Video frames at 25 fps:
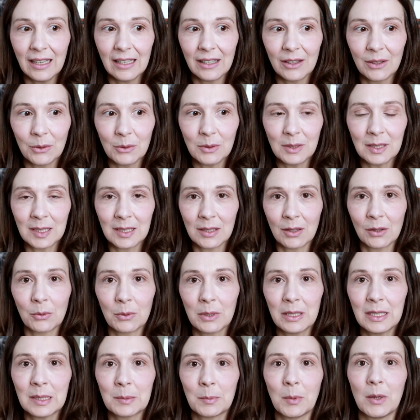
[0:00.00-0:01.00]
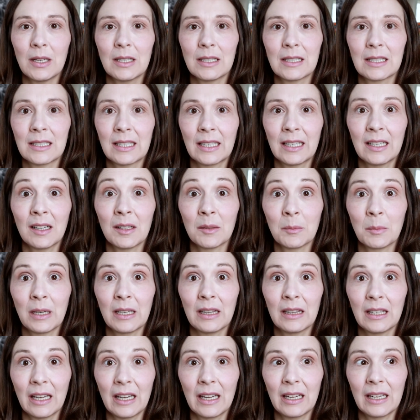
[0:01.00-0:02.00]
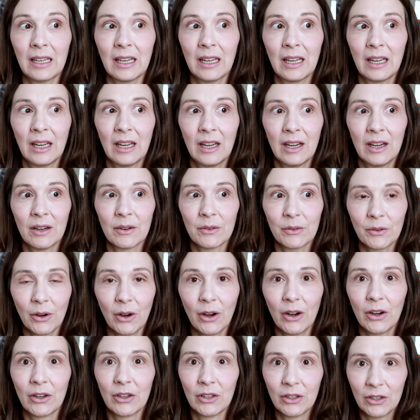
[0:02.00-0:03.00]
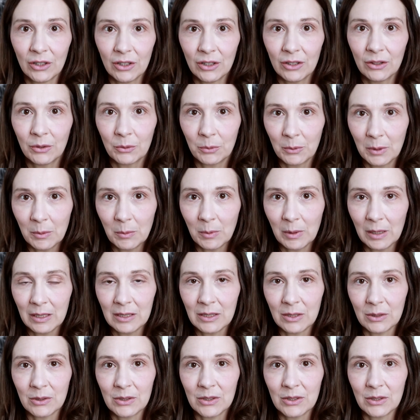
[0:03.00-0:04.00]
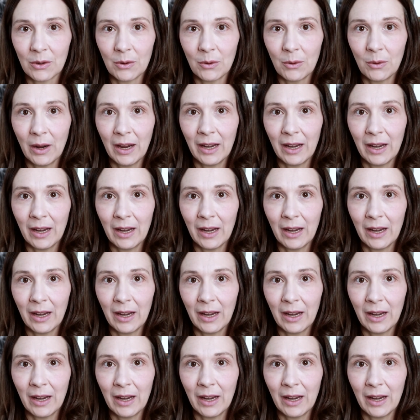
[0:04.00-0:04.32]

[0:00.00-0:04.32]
those 3 spots stayed on my leg for a good 3 weeks or so.